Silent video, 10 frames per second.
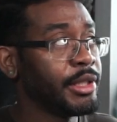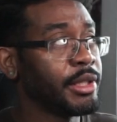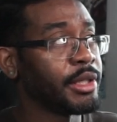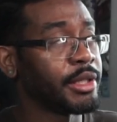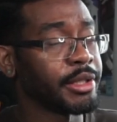
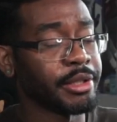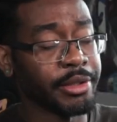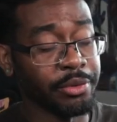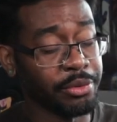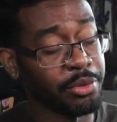
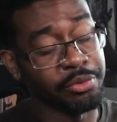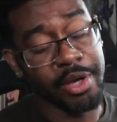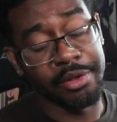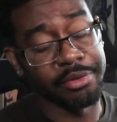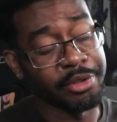or
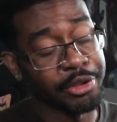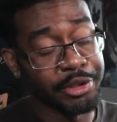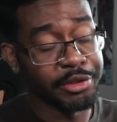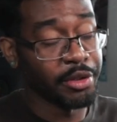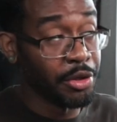rather, they're
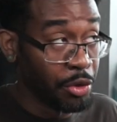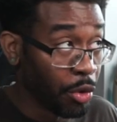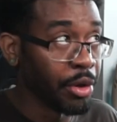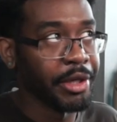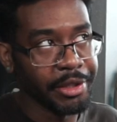good to
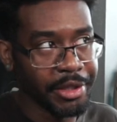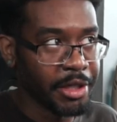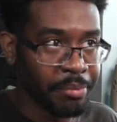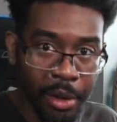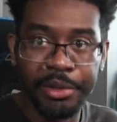annoy the
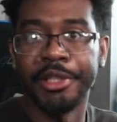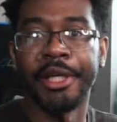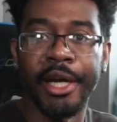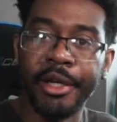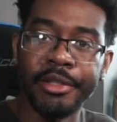opposing
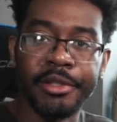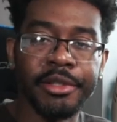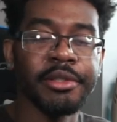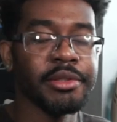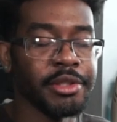
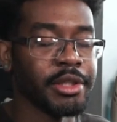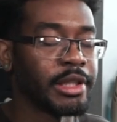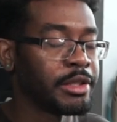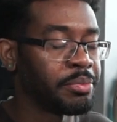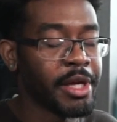character, you know,
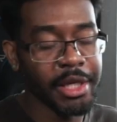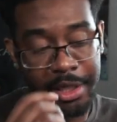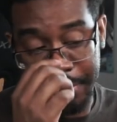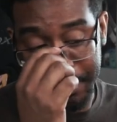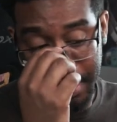that you're playing
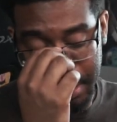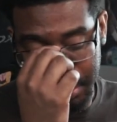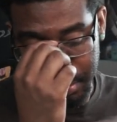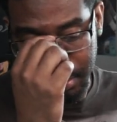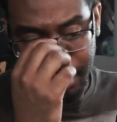against.
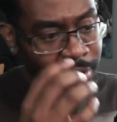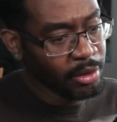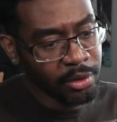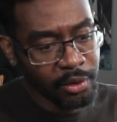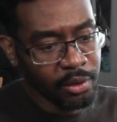And
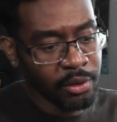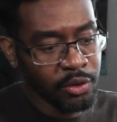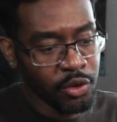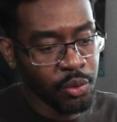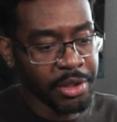
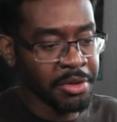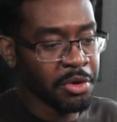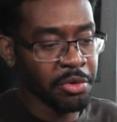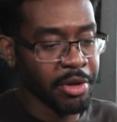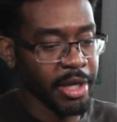you can
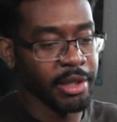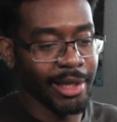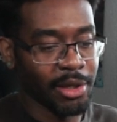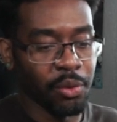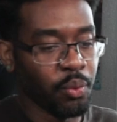create
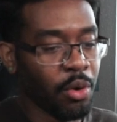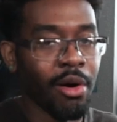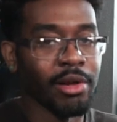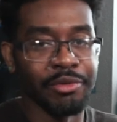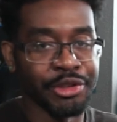like a
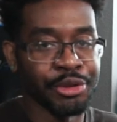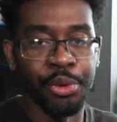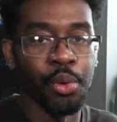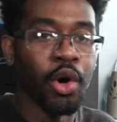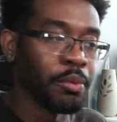wall of just
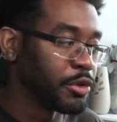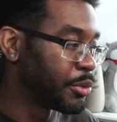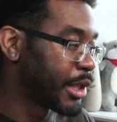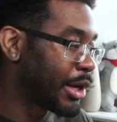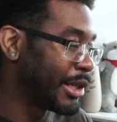normals
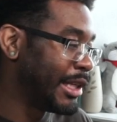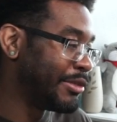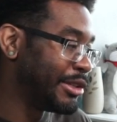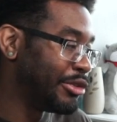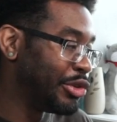without
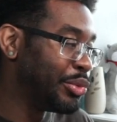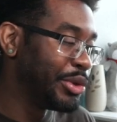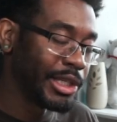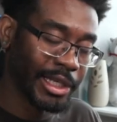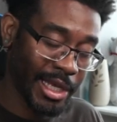even
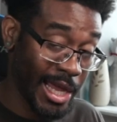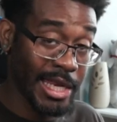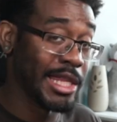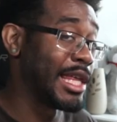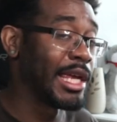doing
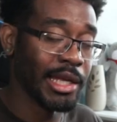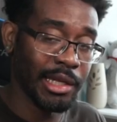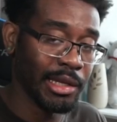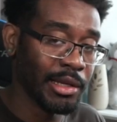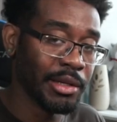anything.
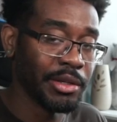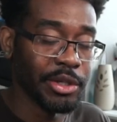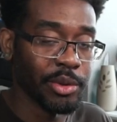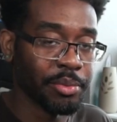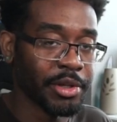You
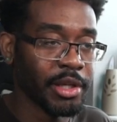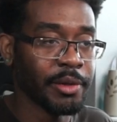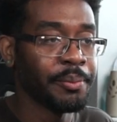know what I'm saying?